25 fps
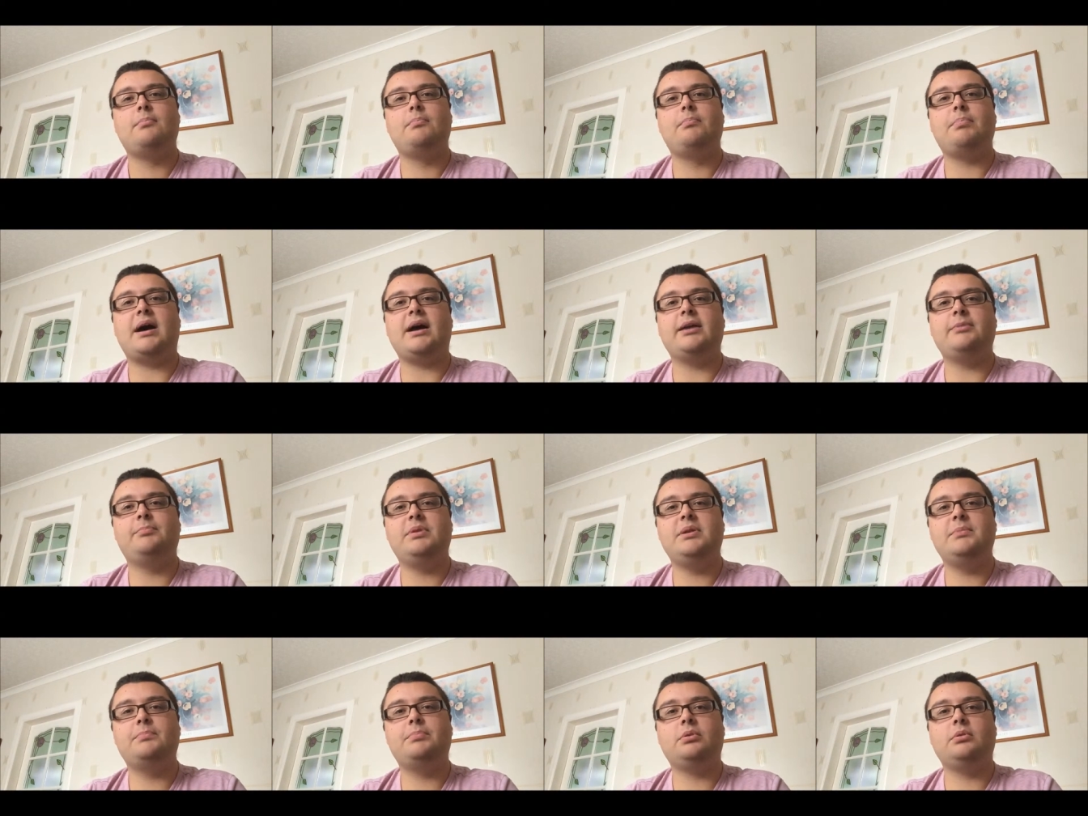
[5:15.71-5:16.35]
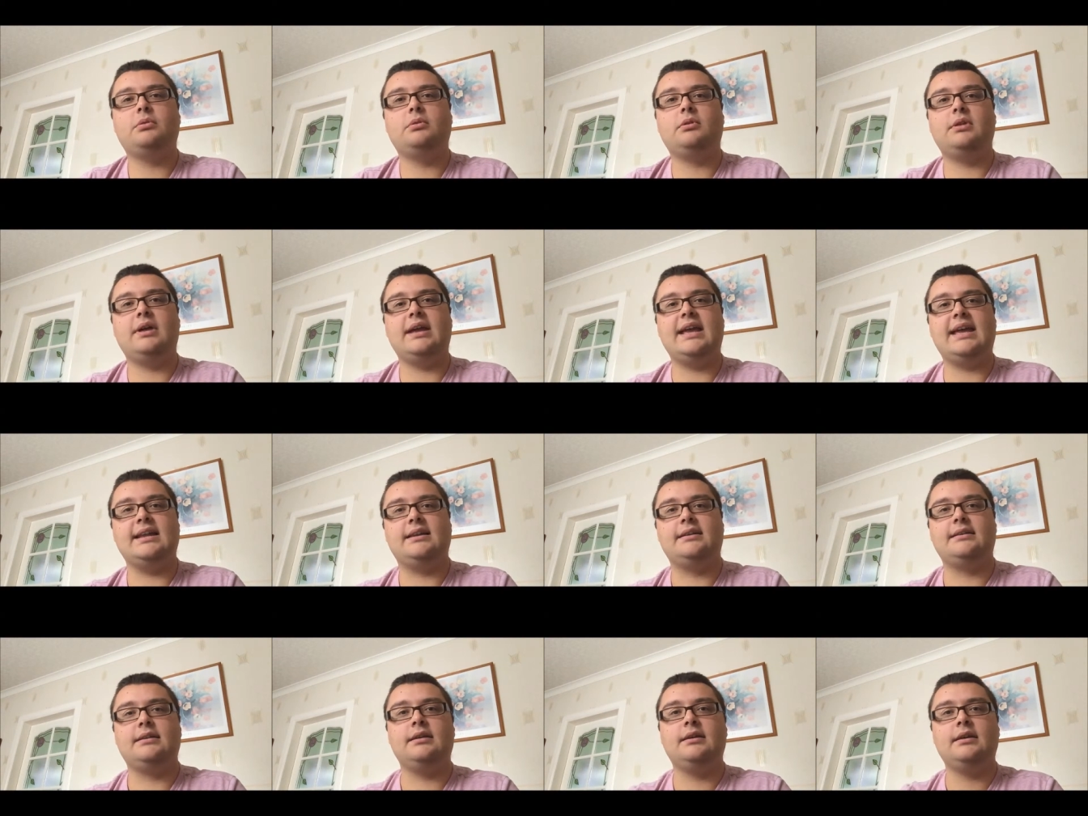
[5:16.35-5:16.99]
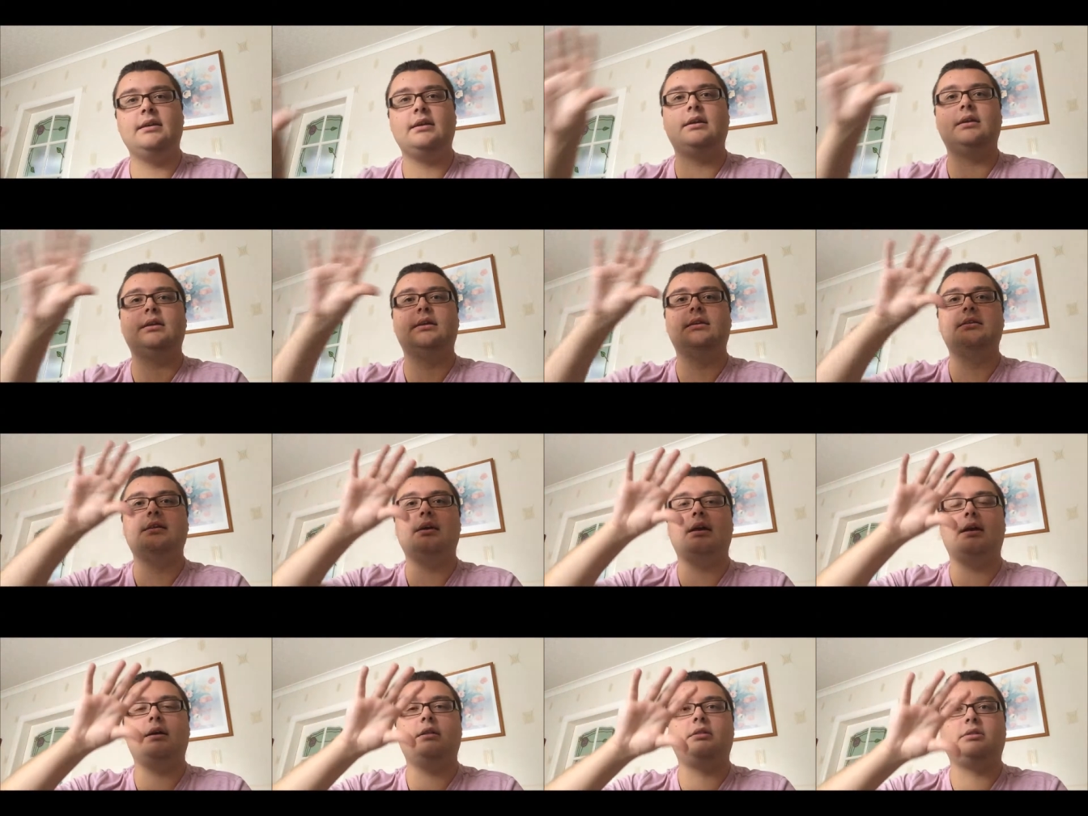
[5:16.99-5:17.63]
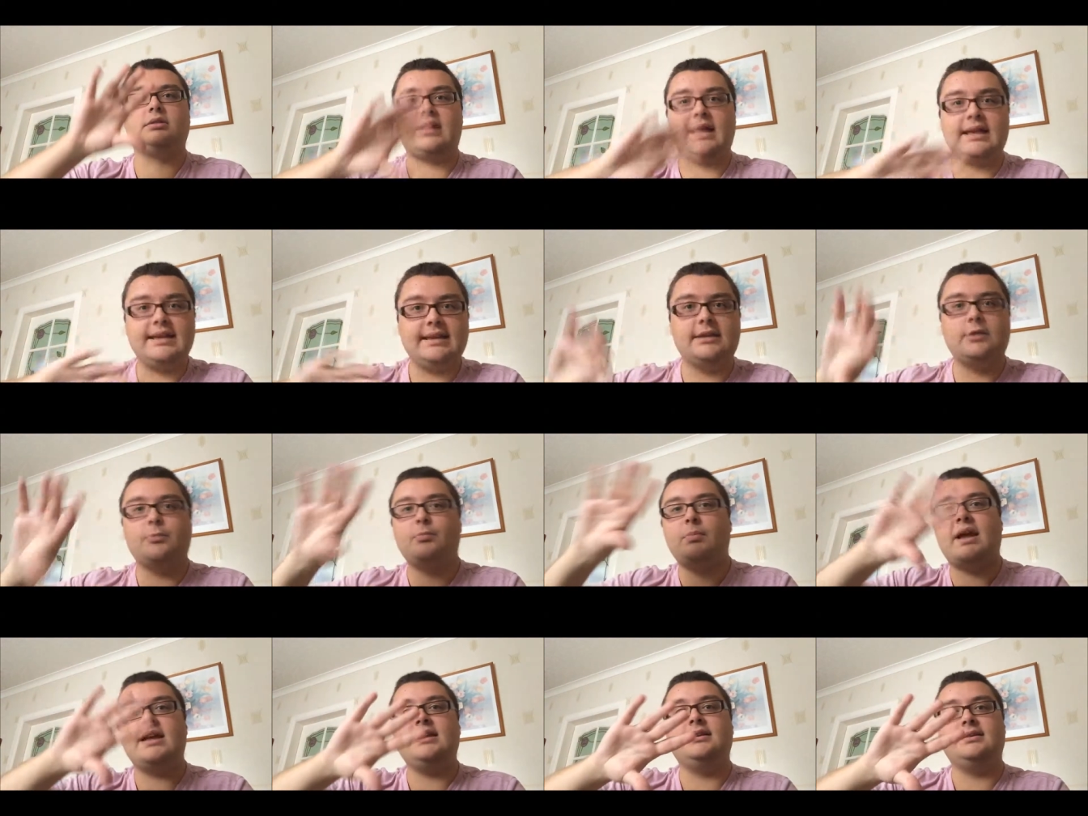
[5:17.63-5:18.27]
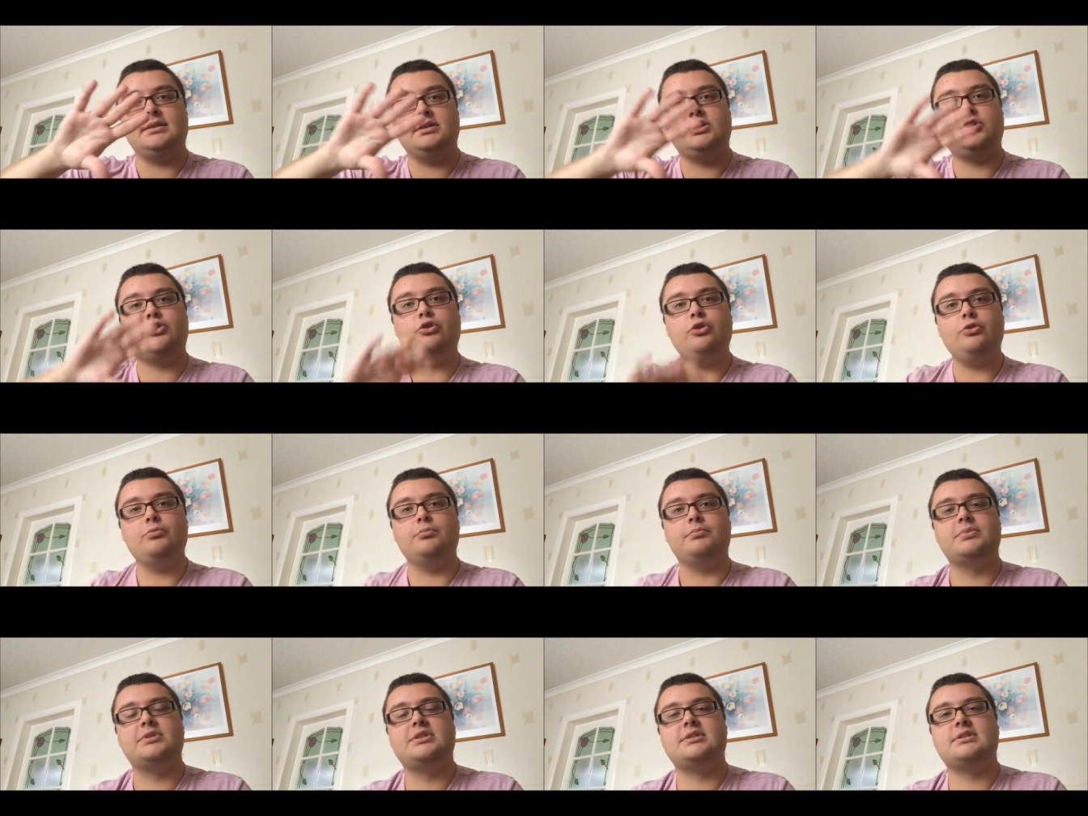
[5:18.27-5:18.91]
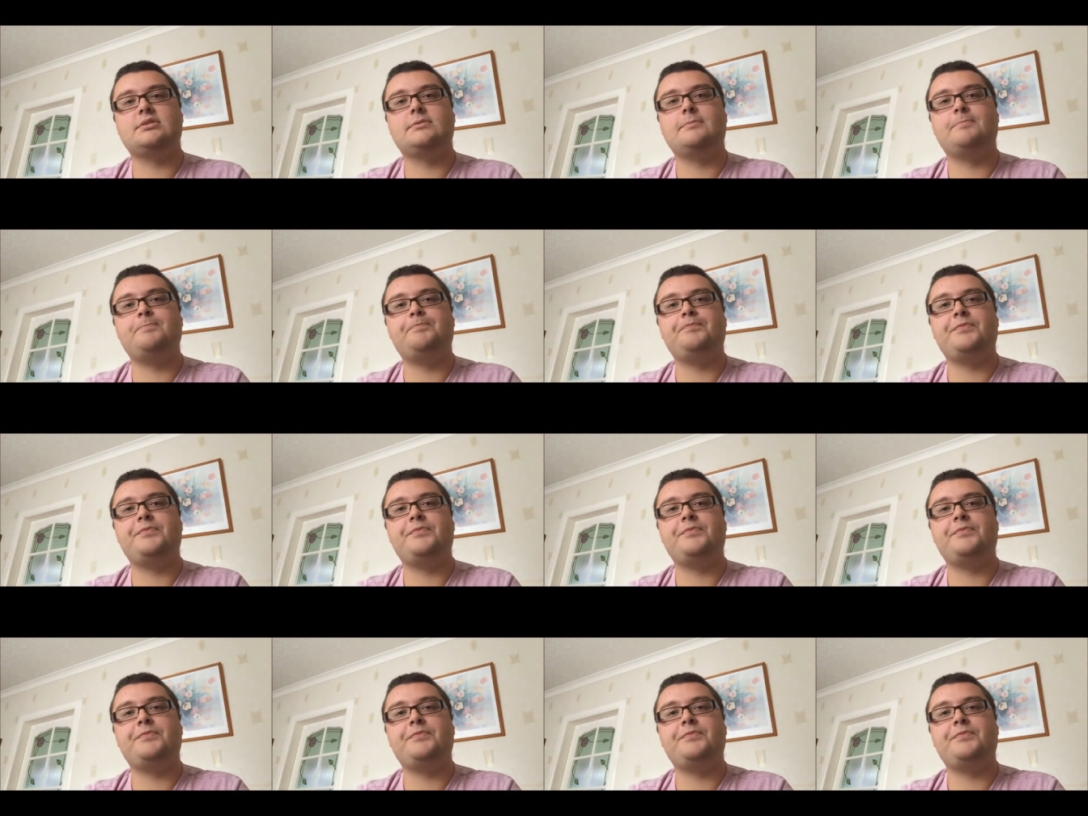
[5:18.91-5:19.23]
by people in like-minded groups.